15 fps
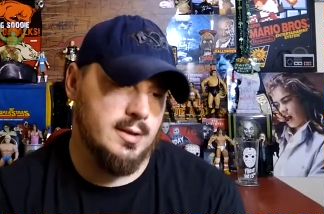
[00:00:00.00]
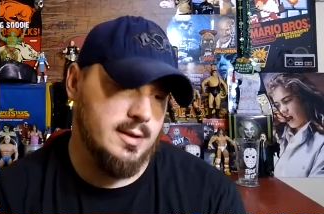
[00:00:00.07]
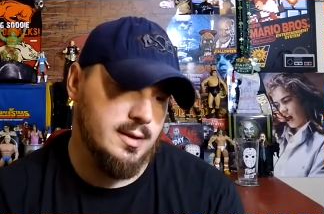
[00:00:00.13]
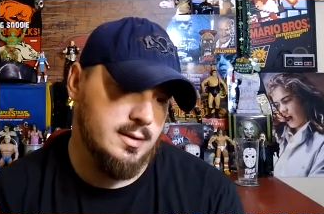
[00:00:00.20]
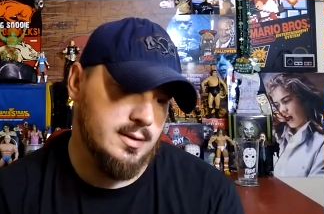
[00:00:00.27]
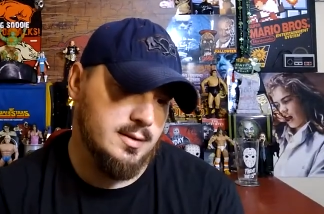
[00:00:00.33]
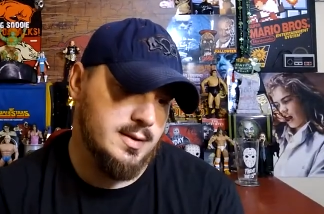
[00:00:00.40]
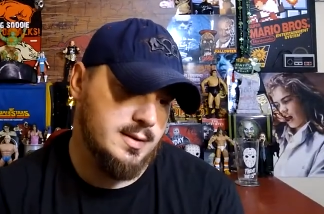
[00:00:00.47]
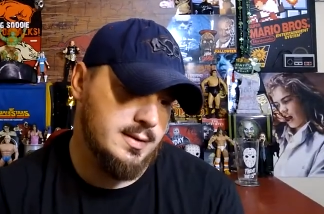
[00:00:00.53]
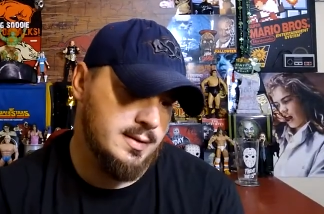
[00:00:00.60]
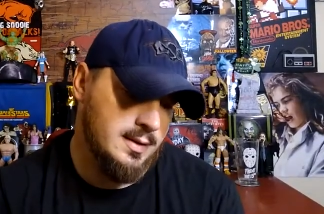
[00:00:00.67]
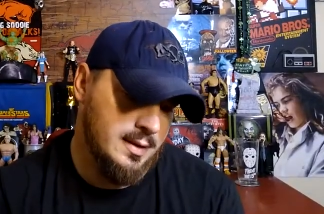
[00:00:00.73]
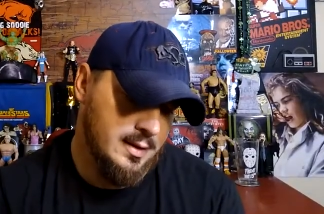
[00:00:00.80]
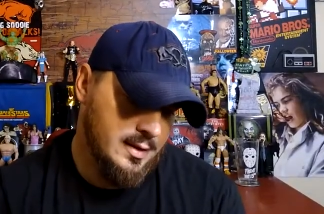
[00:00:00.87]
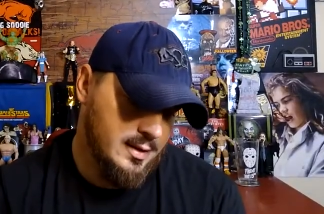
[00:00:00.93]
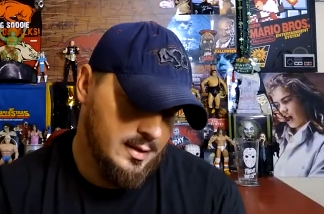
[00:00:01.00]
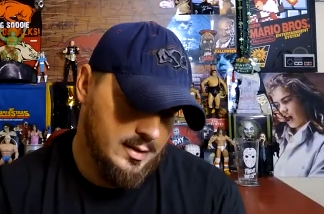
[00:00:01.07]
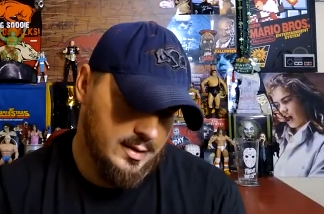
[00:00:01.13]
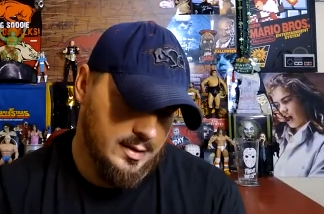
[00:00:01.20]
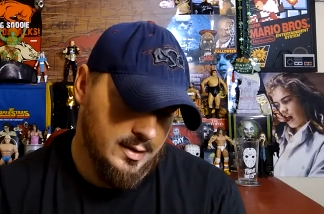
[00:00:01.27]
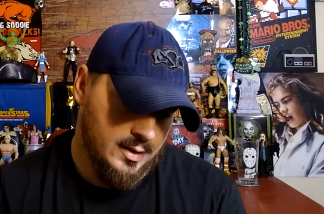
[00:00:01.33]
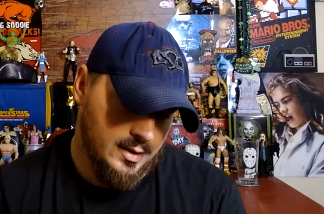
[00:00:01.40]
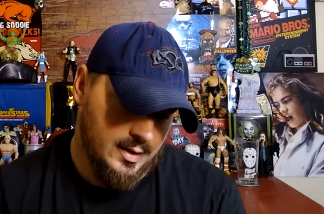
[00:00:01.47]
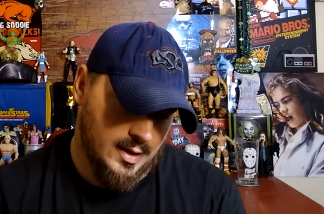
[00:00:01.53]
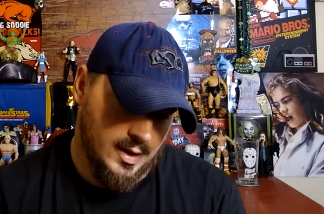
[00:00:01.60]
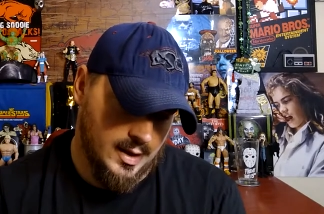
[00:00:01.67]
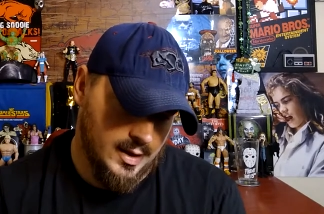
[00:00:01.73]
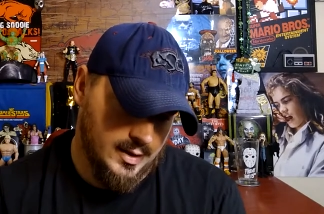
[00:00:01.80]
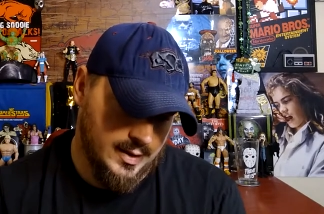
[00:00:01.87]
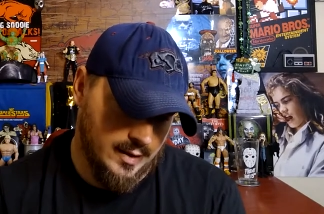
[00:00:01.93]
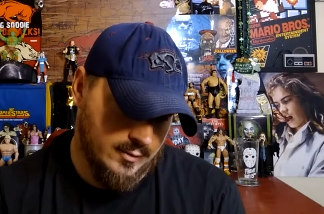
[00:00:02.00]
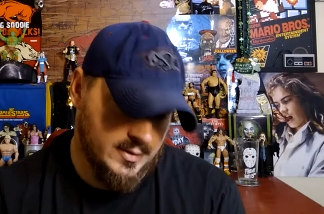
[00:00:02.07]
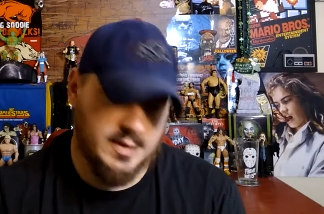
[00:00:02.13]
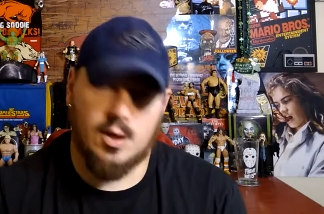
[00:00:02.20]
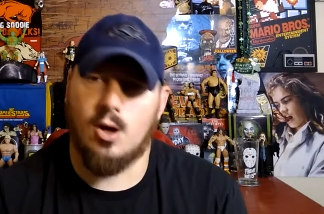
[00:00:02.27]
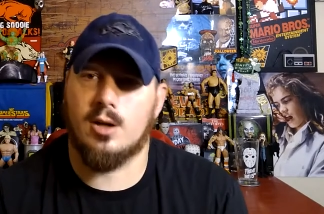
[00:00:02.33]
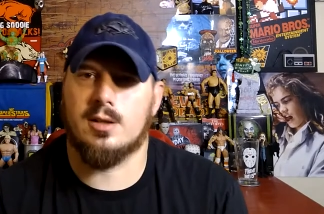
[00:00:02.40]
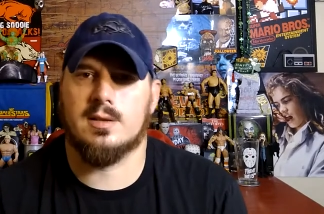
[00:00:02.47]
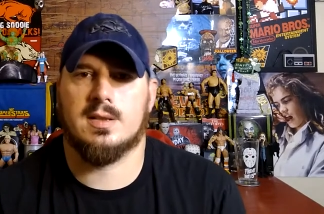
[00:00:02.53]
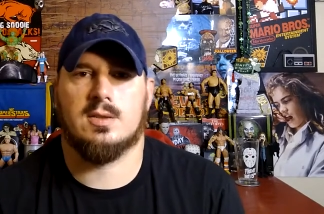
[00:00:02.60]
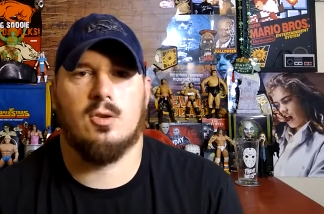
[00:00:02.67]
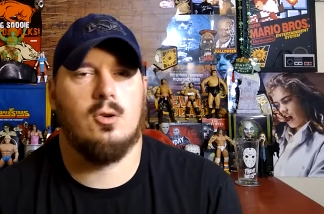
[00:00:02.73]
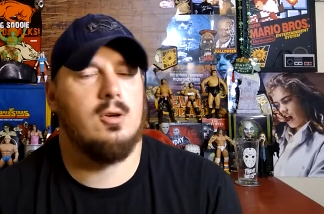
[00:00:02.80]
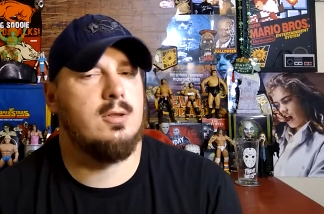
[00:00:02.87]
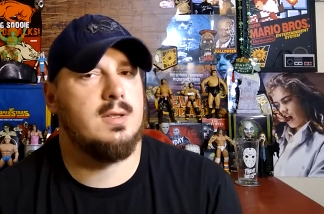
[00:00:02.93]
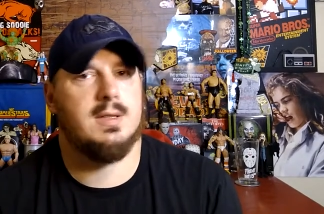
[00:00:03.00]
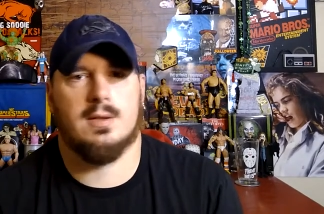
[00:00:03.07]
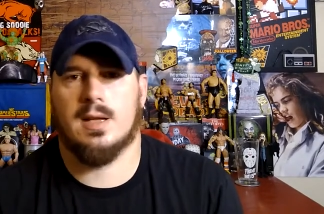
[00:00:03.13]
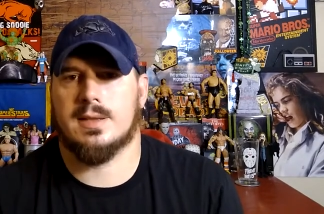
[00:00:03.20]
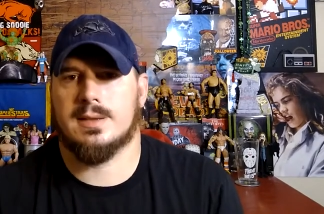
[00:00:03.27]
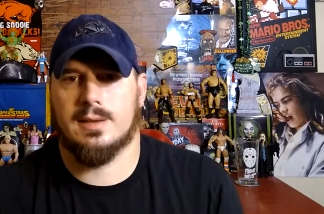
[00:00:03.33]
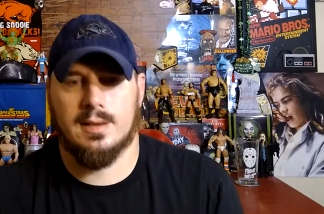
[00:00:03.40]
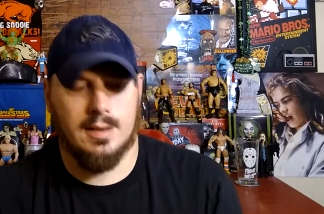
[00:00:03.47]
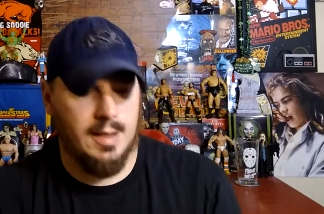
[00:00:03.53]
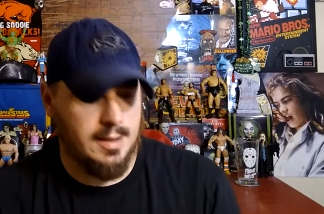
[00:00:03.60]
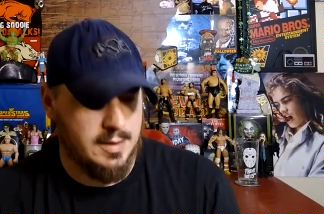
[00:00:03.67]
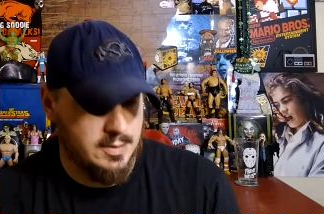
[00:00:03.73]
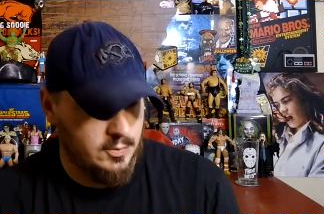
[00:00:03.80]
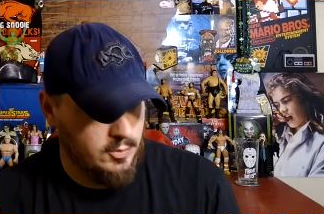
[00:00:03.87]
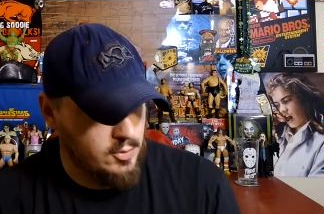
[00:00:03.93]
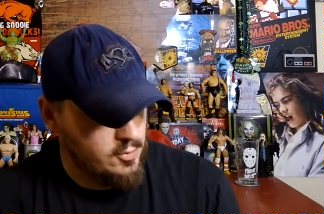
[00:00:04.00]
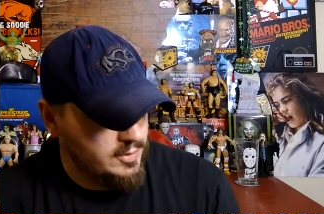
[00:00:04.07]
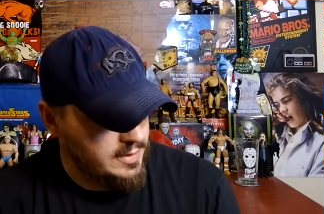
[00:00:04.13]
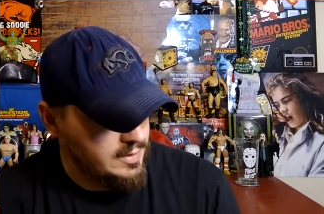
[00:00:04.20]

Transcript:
Speaker 1: this. Uh, never saw it in stores, so I said, I guess we're going